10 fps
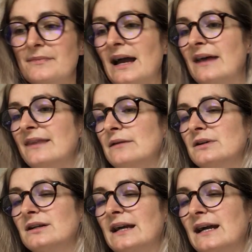And they were
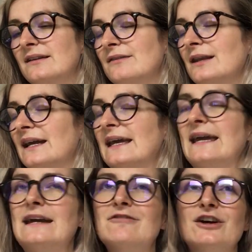like
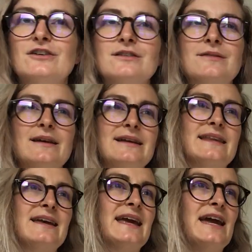heroes.
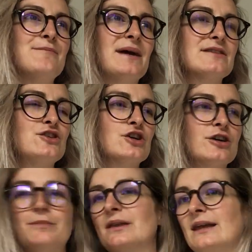They came back to
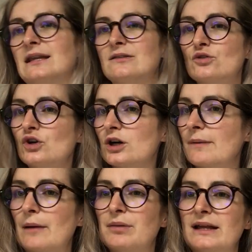Europe and they'd talk
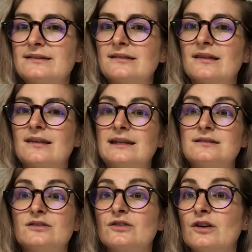about places that they'd
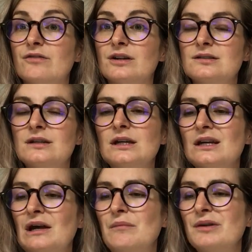discovered,
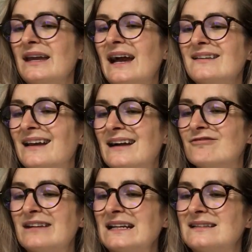but they hadn't
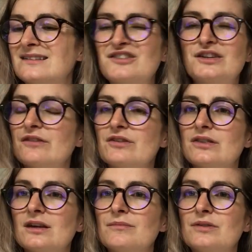really discovered
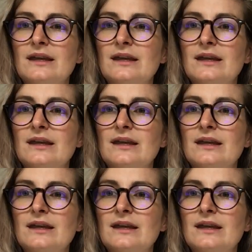them.